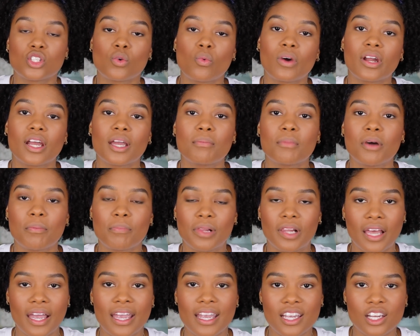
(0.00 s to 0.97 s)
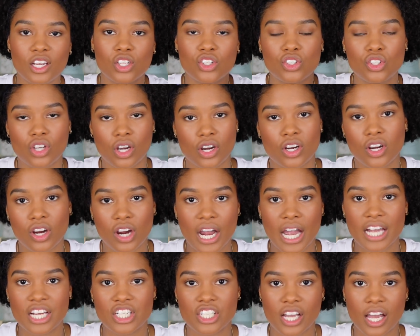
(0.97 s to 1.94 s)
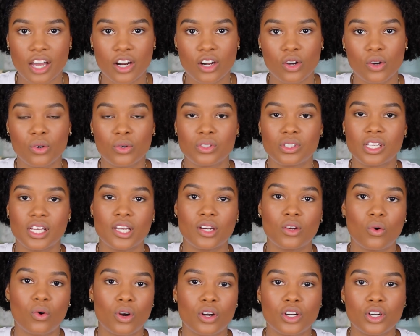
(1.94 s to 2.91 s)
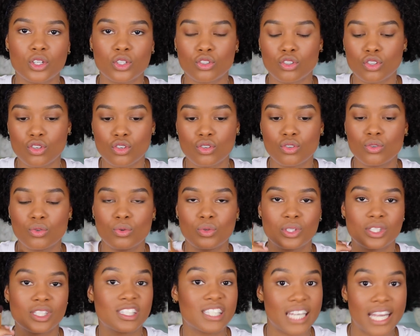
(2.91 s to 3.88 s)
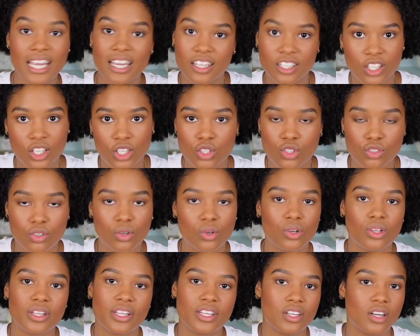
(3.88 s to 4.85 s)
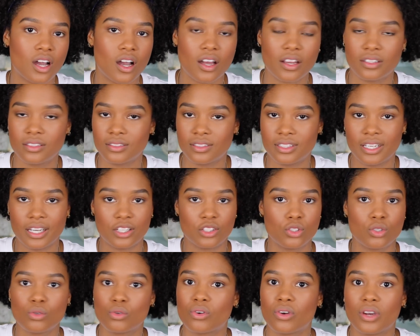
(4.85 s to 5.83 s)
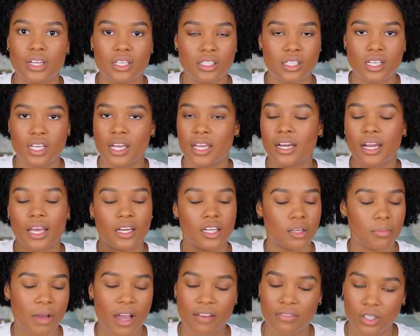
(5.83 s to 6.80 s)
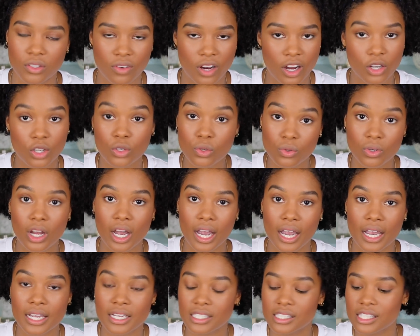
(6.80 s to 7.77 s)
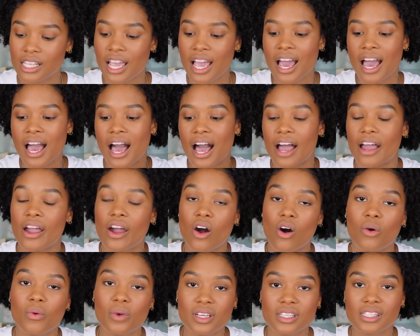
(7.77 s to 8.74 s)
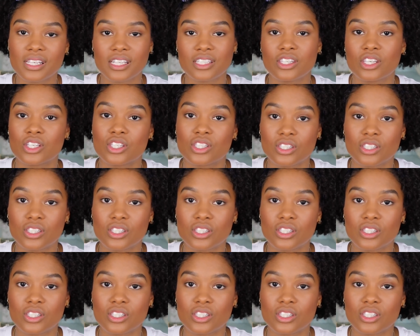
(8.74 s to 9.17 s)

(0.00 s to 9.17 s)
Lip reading: So when I'm applying darker eyeshadows, in order to stay in control and not get too crazy and end up having raccoon eyes, I always like to